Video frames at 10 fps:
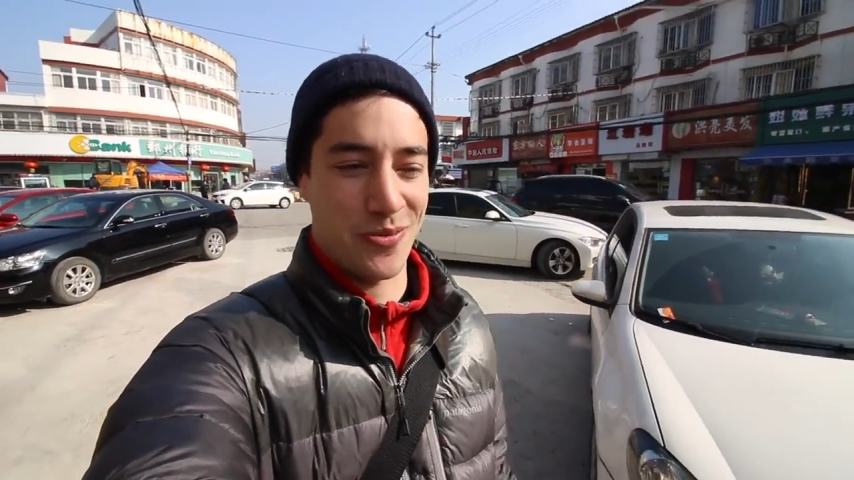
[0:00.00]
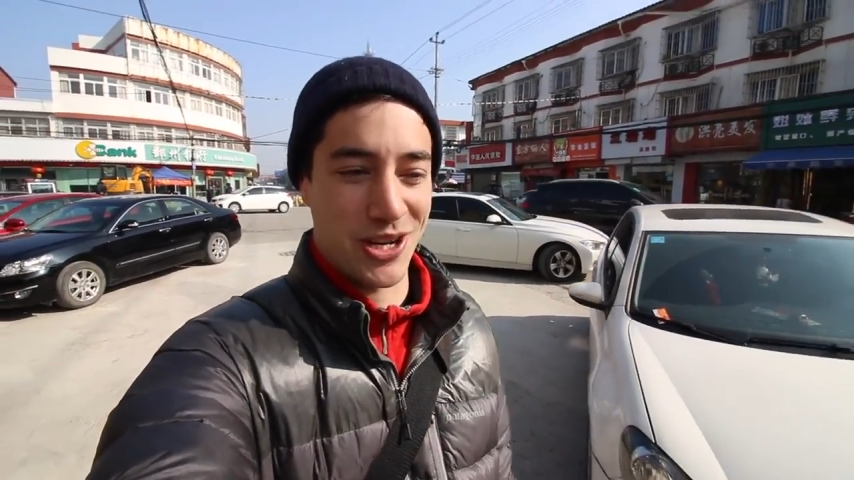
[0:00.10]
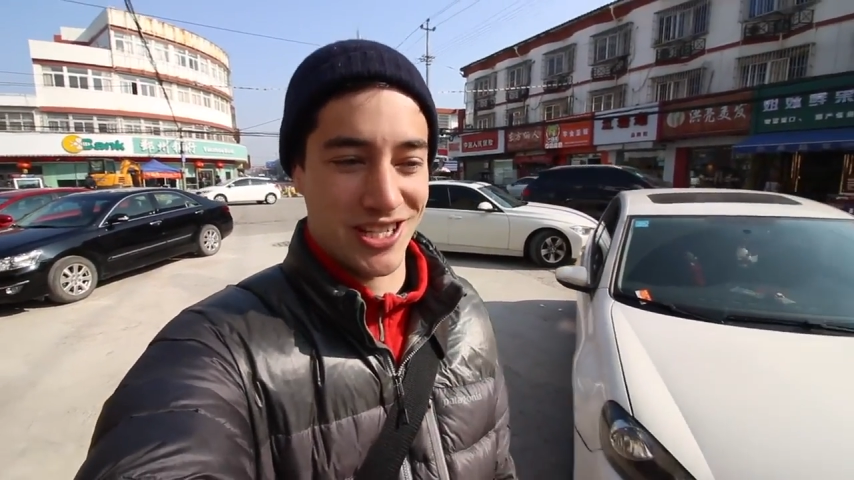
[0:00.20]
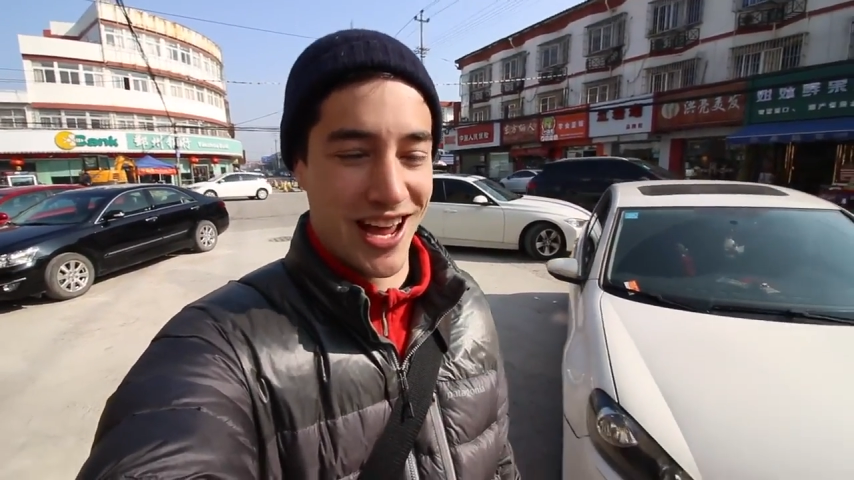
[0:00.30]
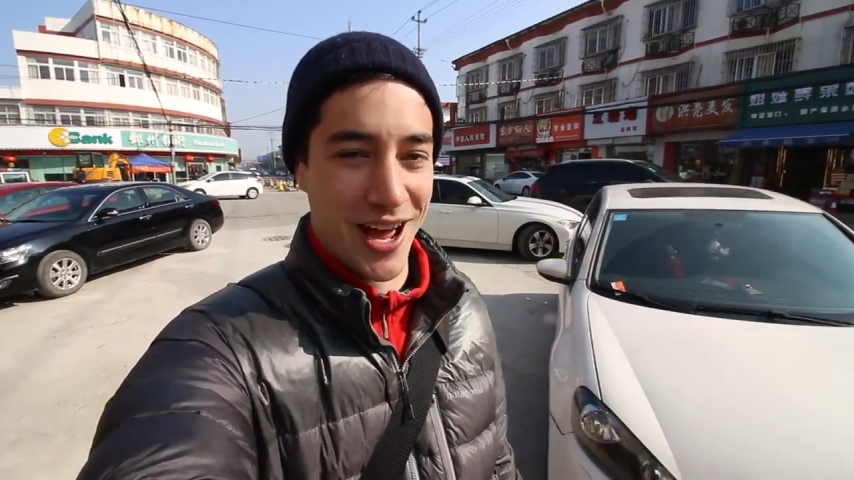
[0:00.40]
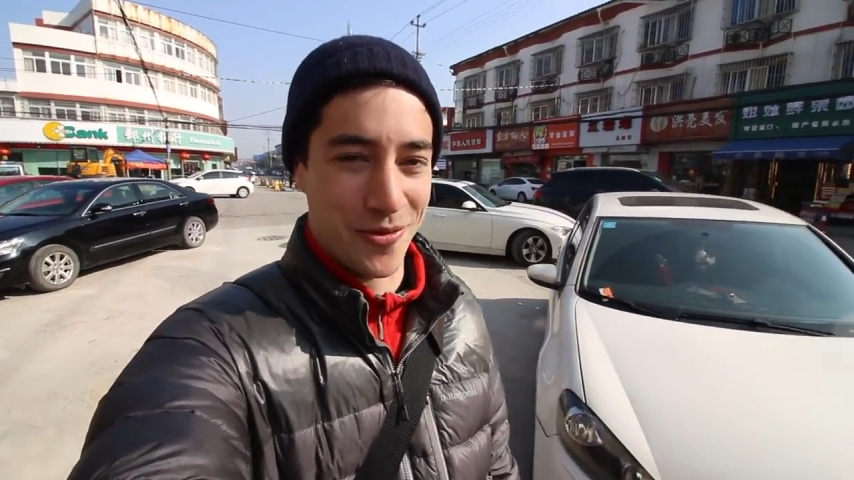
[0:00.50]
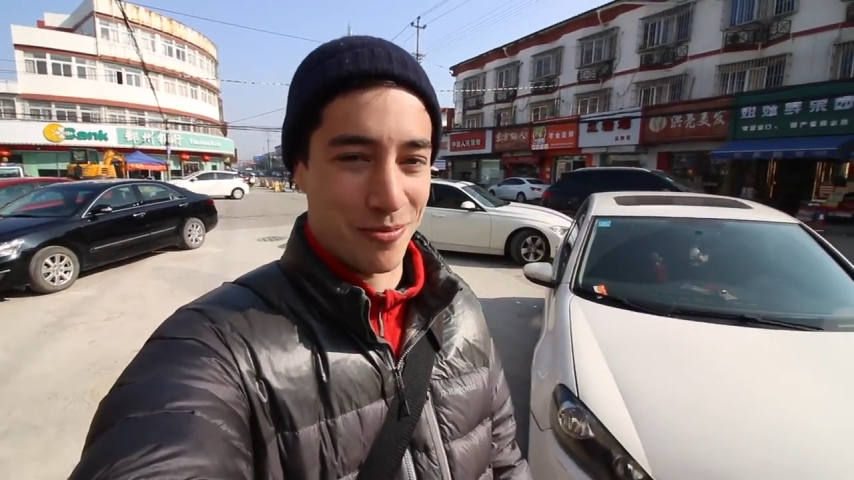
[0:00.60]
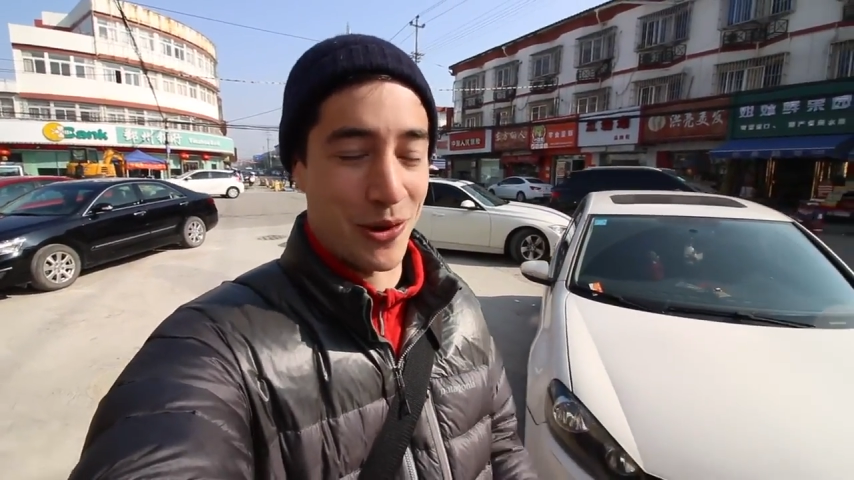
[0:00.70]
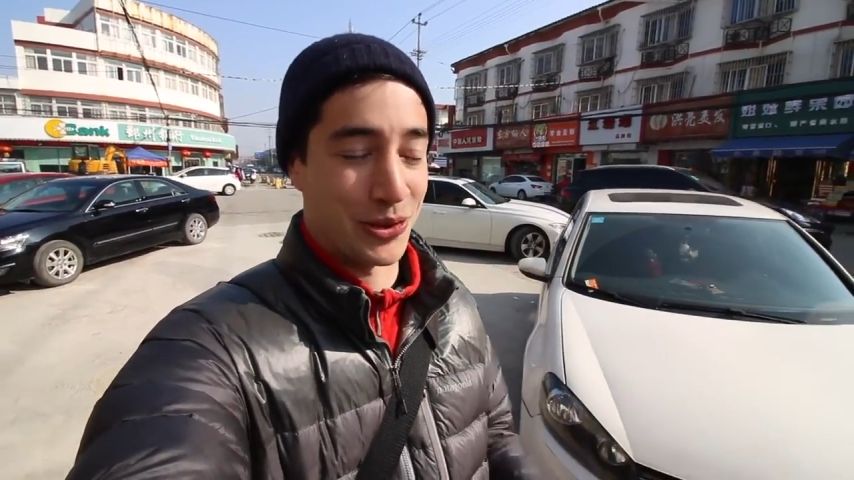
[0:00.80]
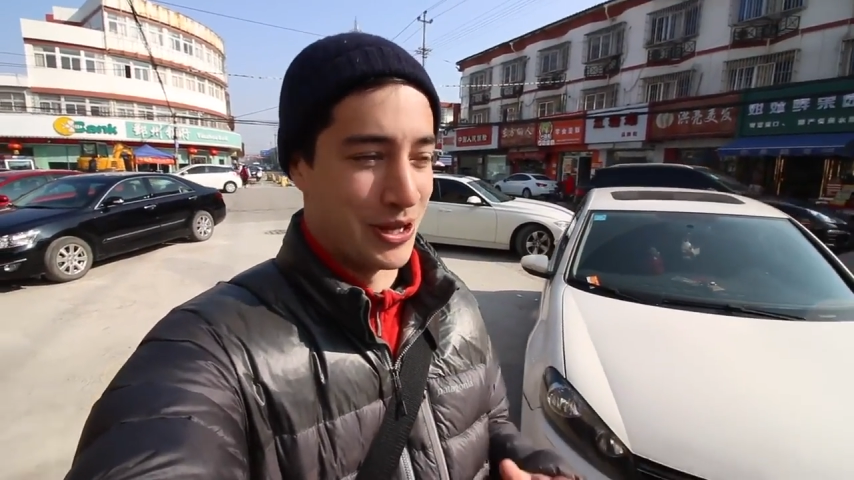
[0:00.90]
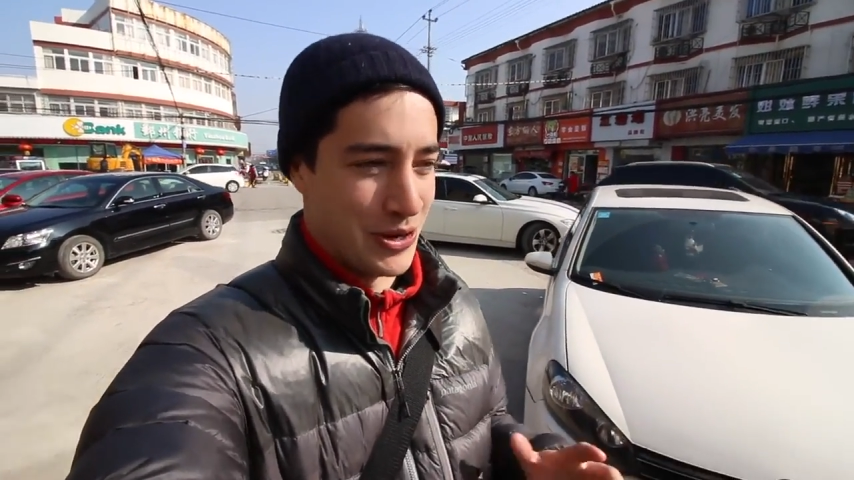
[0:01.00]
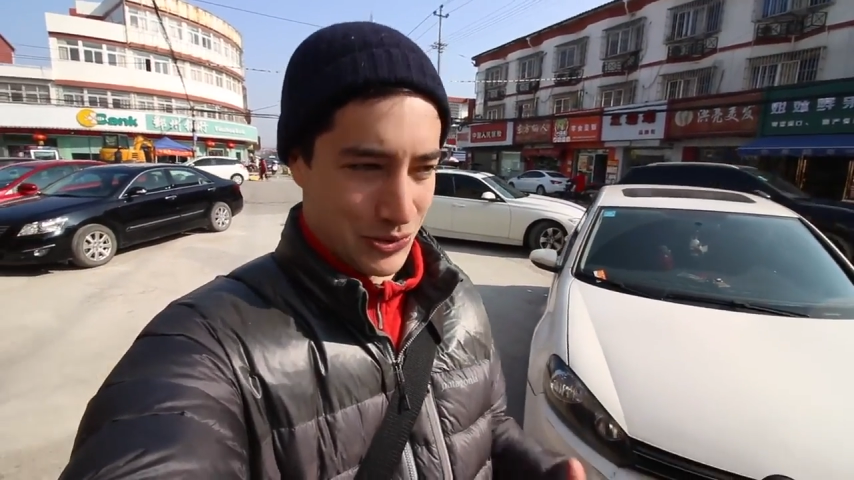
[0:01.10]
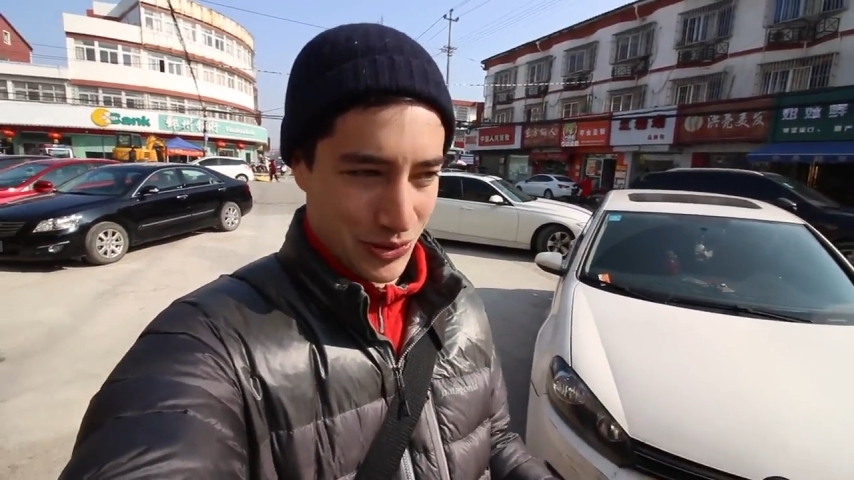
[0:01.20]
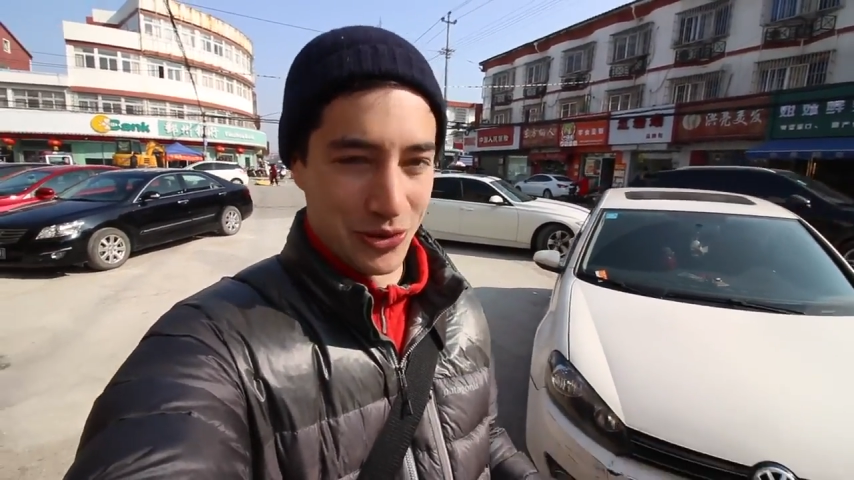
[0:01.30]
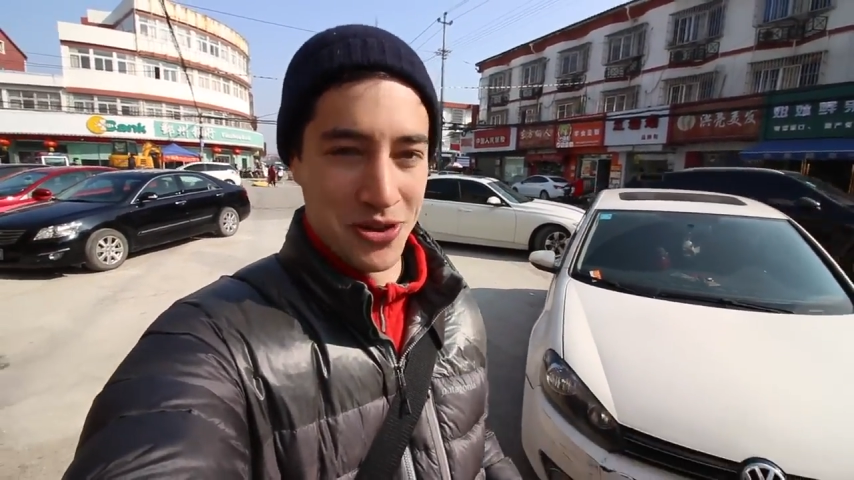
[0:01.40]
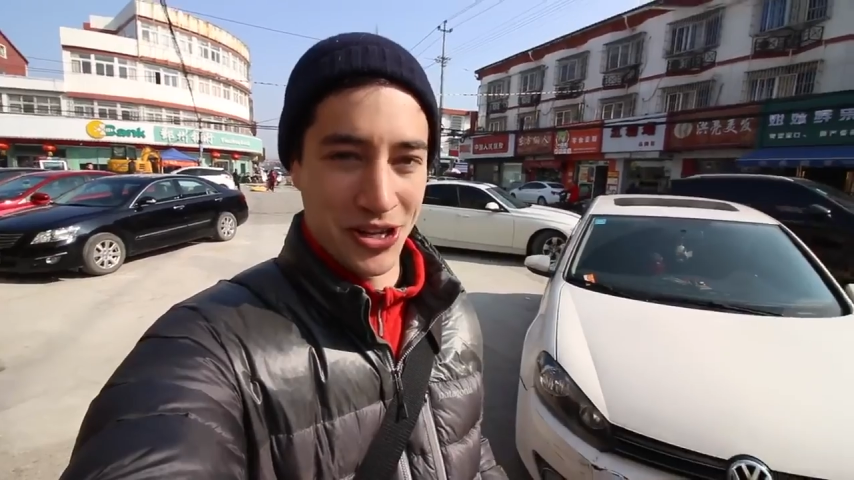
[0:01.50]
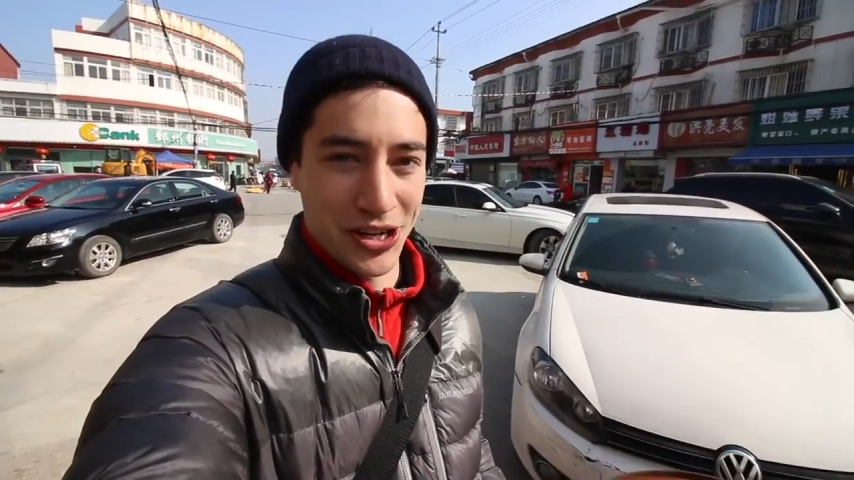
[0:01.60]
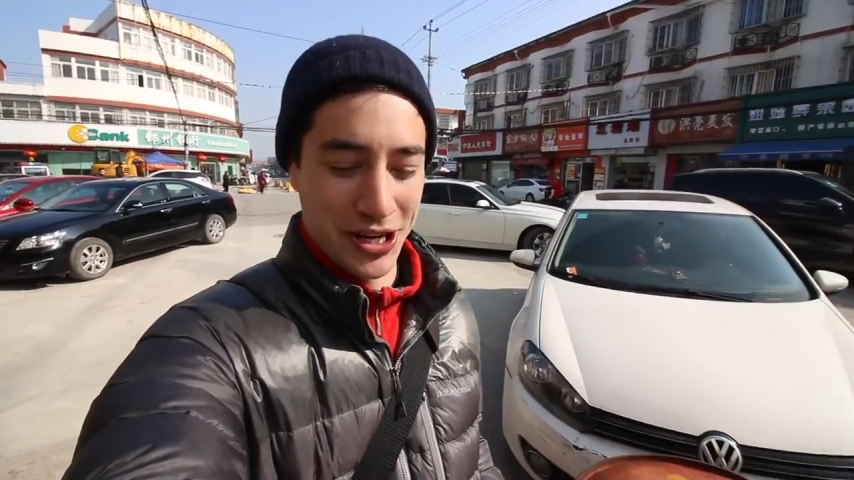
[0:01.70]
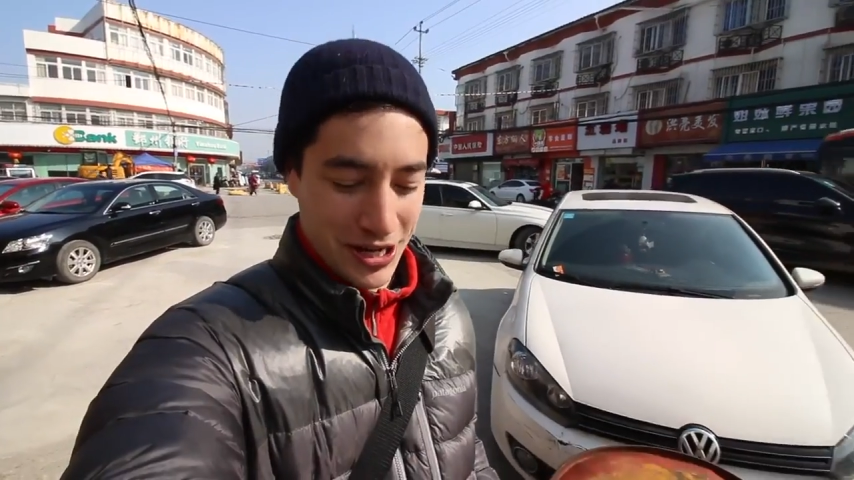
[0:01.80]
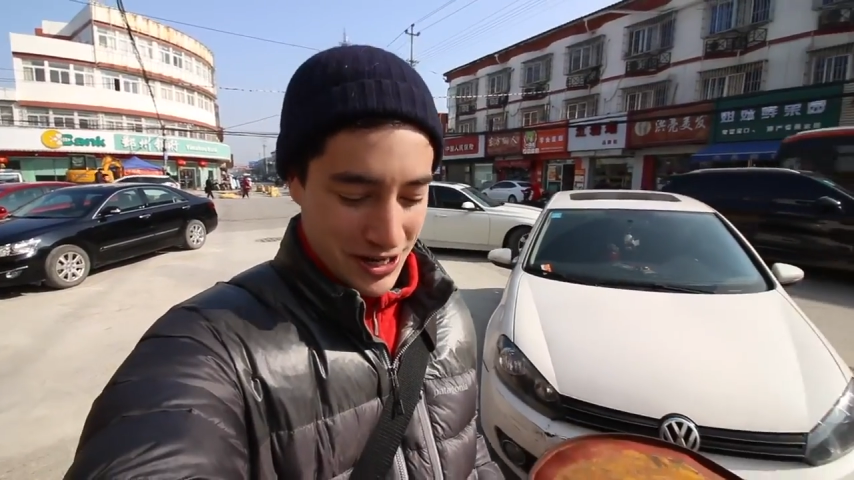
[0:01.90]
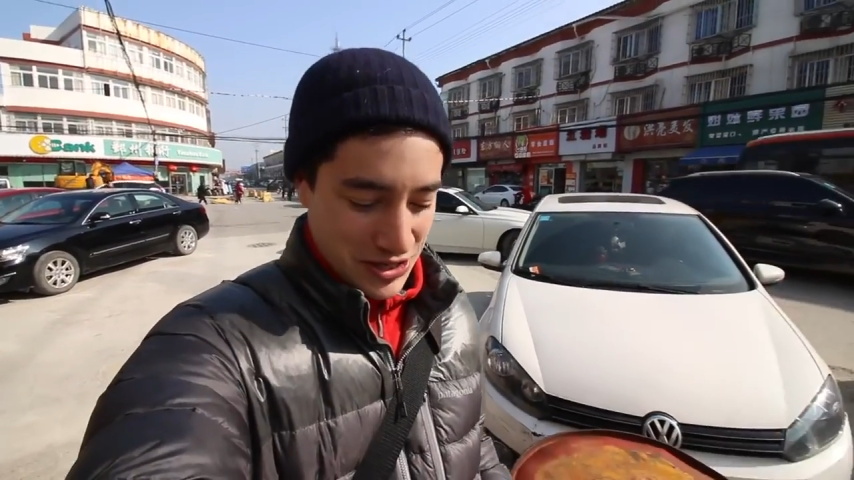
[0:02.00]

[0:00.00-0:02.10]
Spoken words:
that we just had were both really, really good.